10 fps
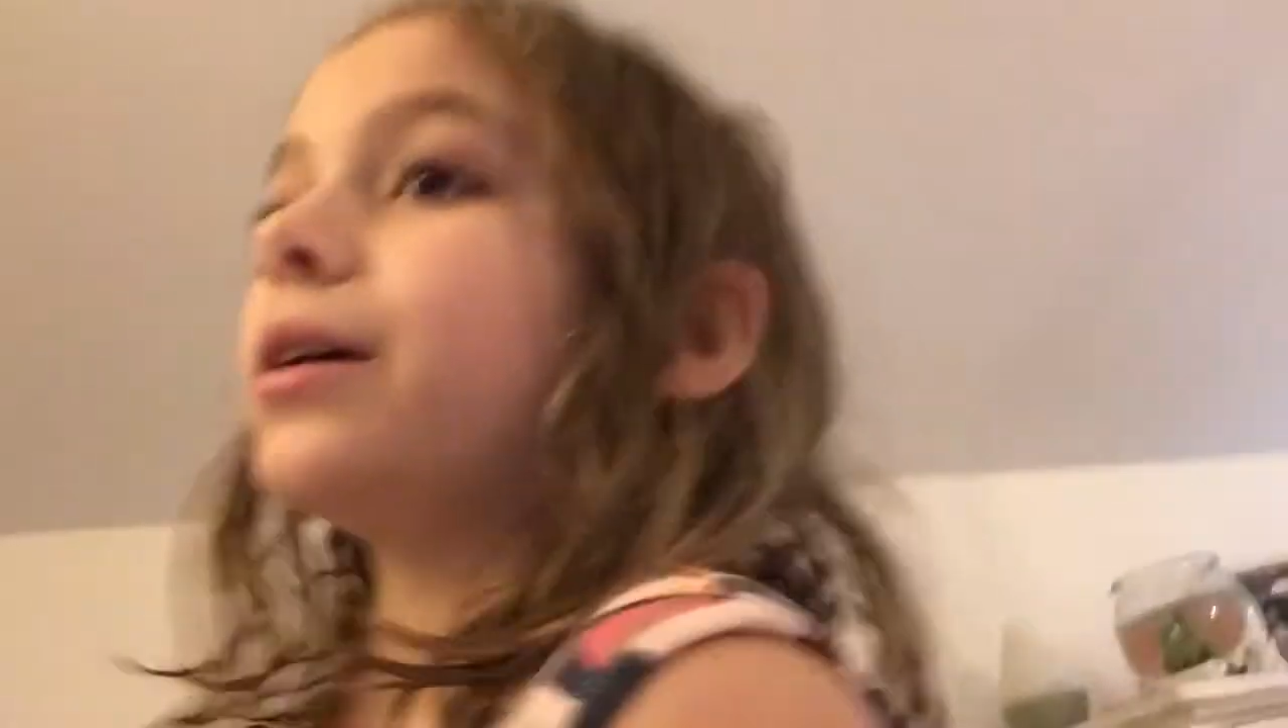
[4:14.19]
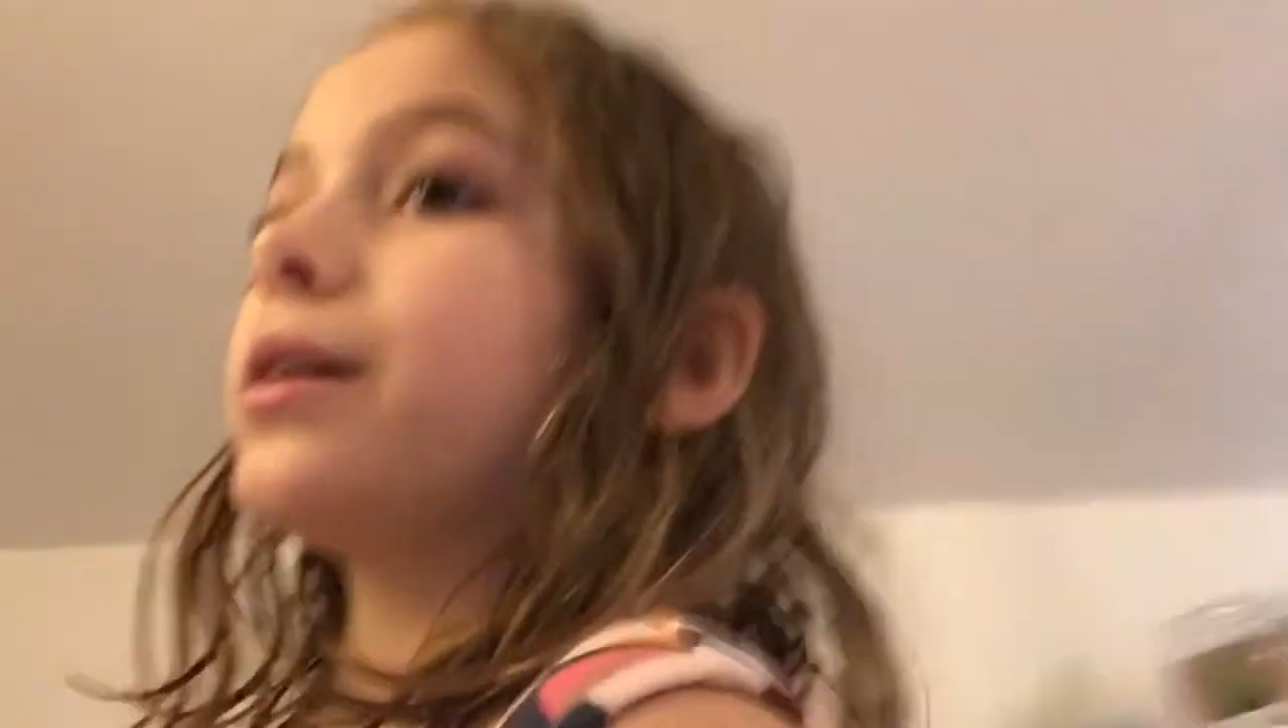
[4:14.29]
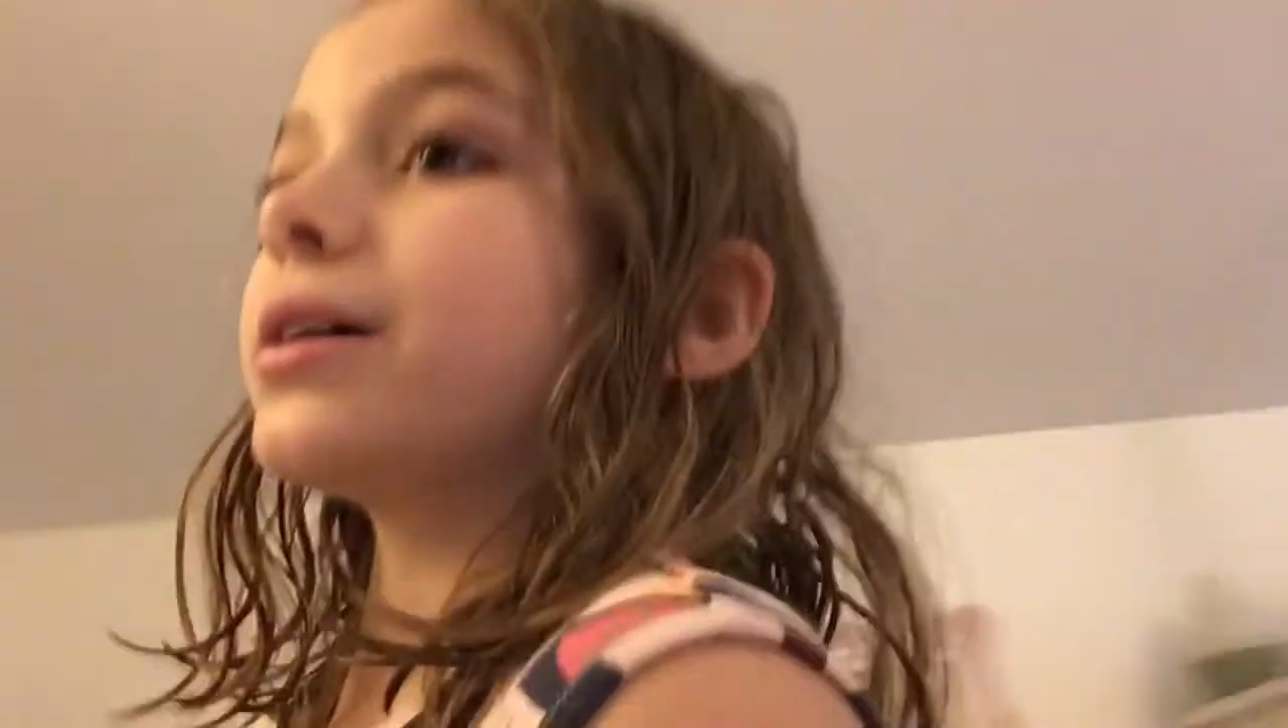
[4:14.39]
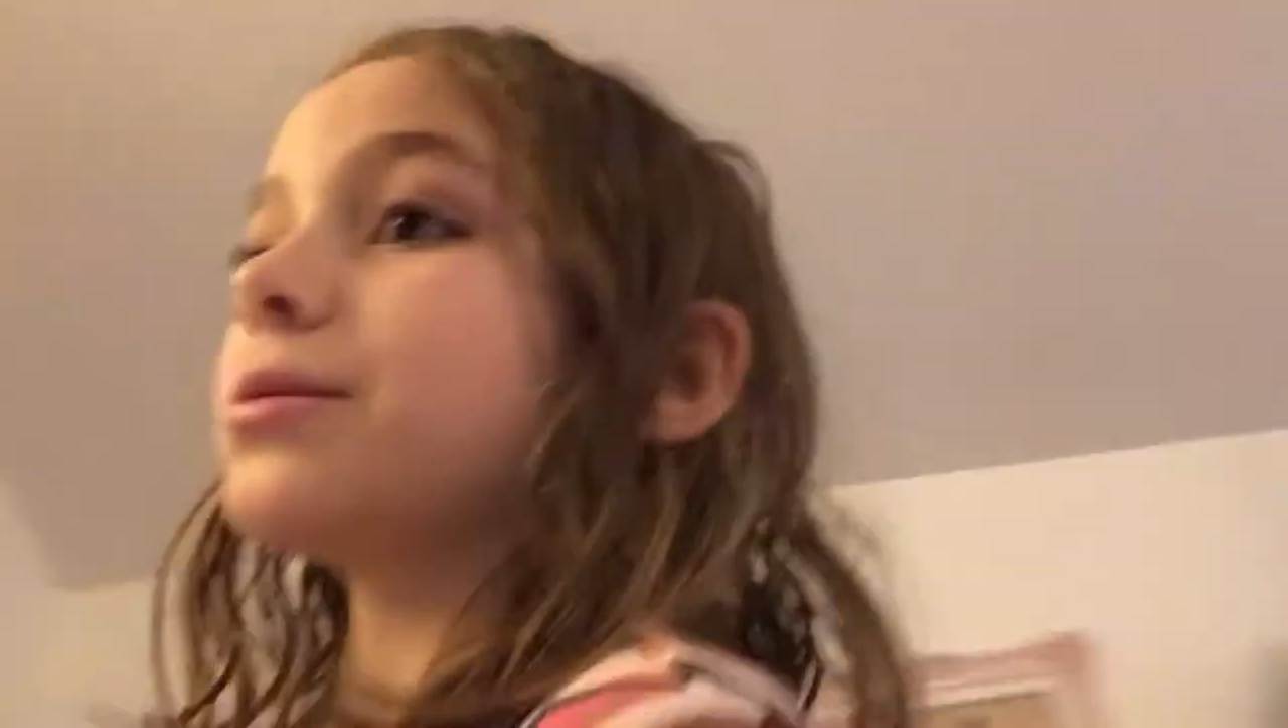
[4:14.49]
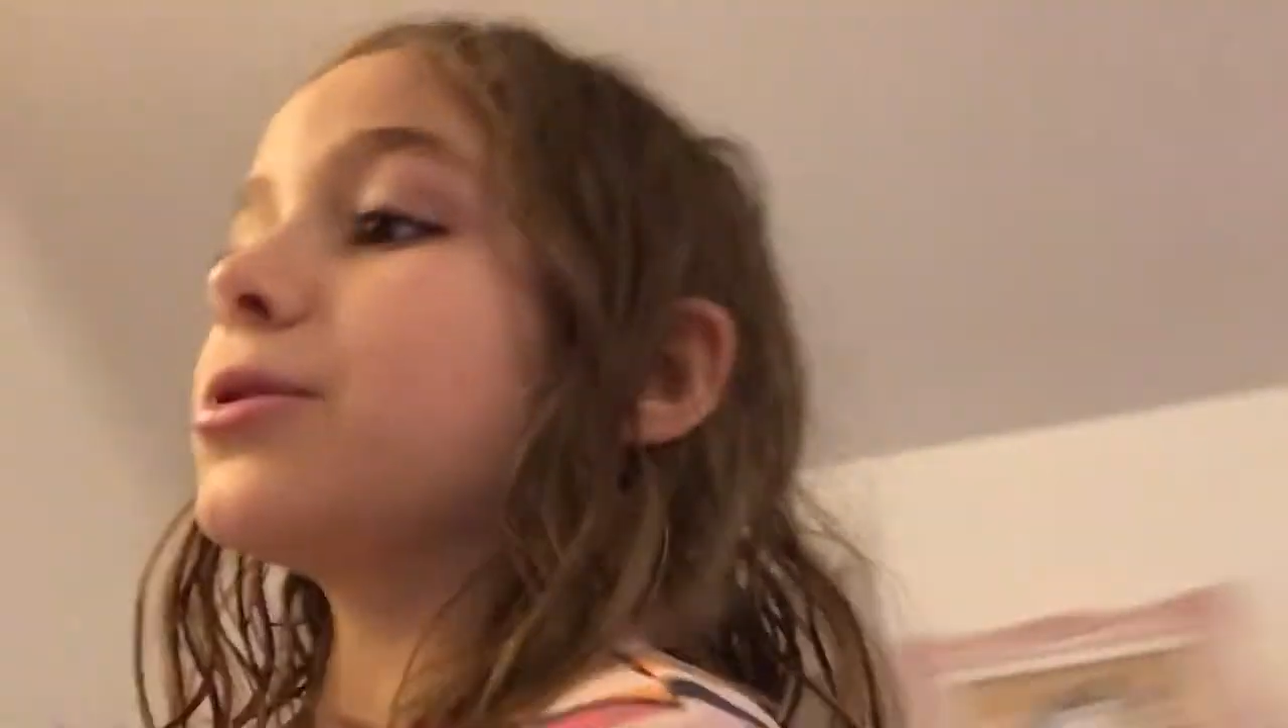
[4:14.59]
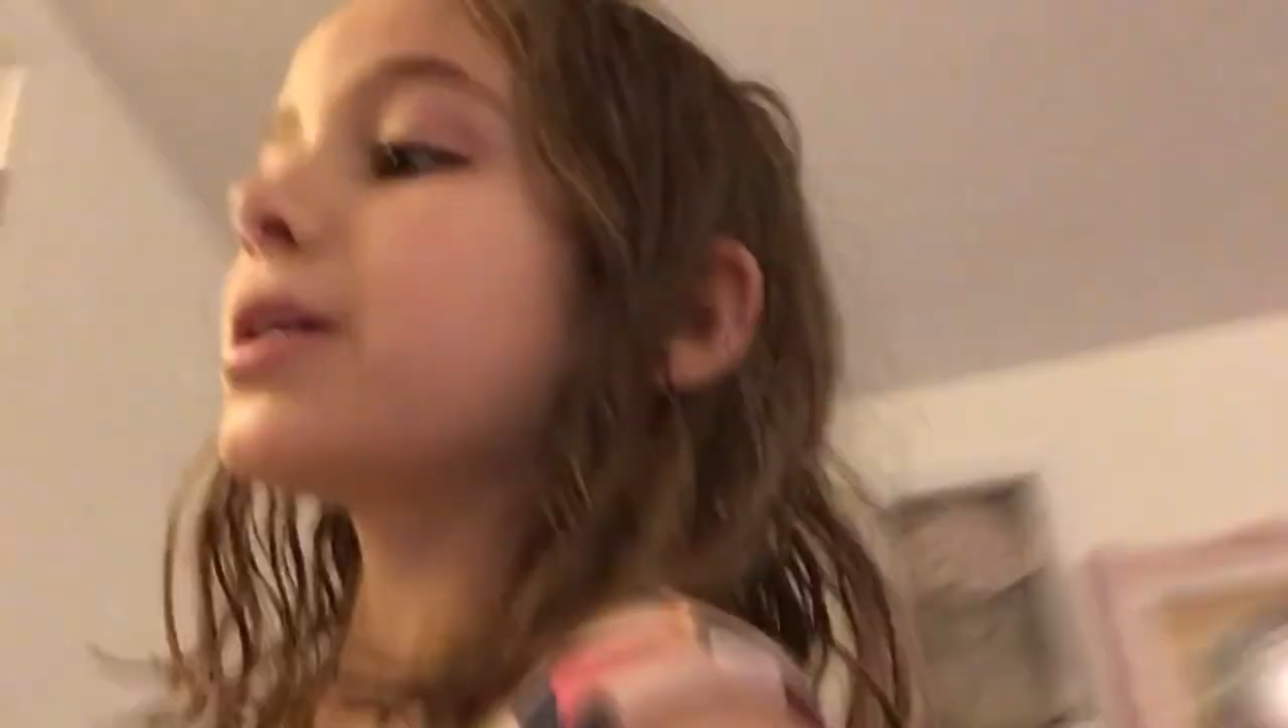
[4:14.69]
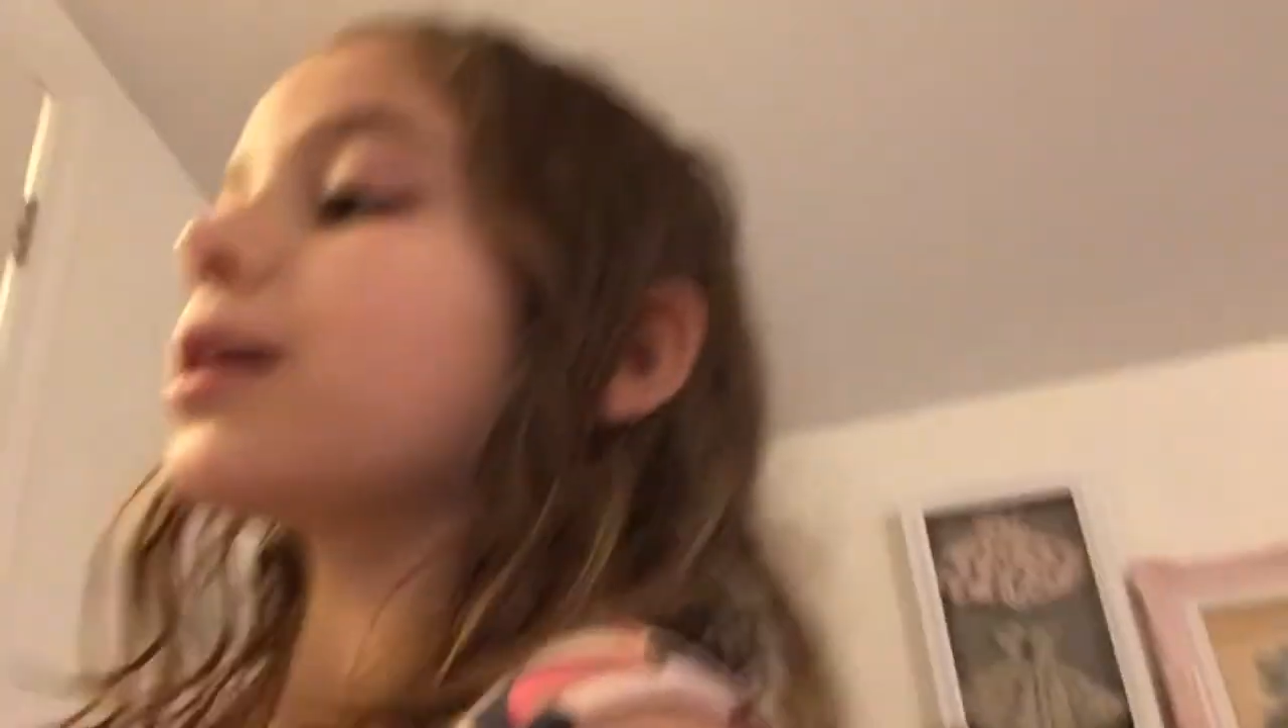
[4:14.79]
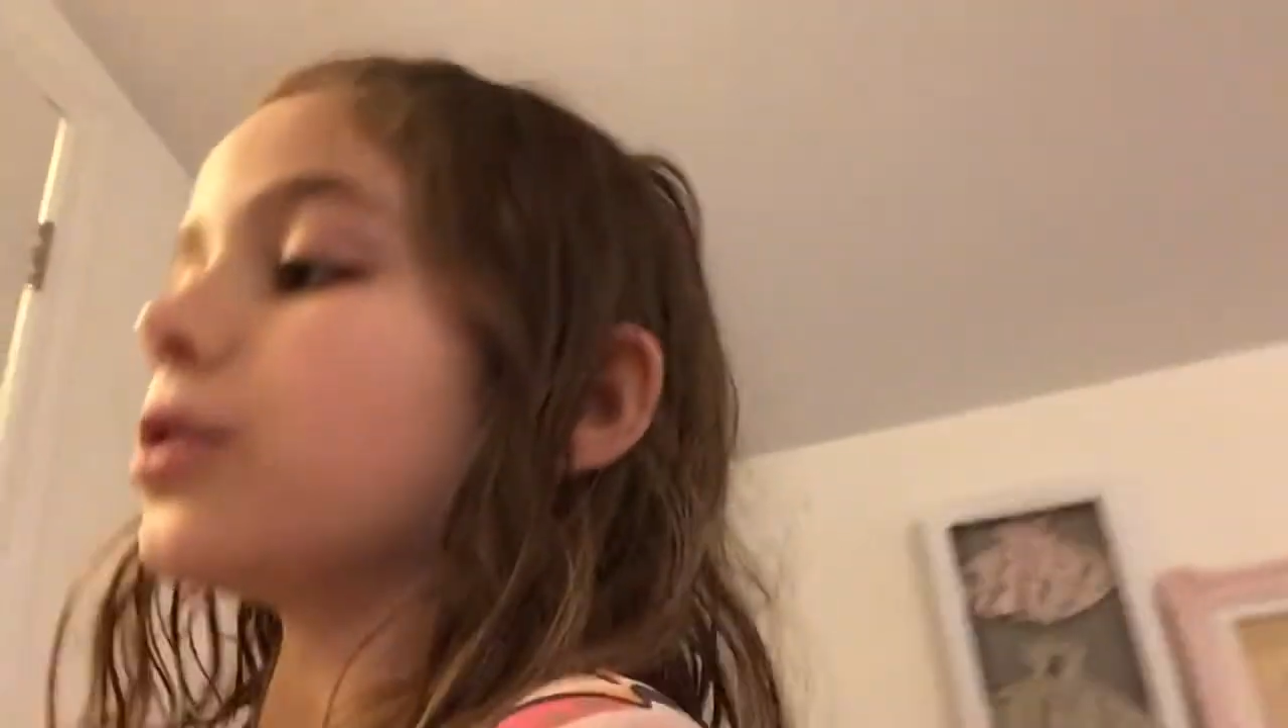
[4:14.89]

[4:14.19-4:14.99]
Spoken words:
because it will take a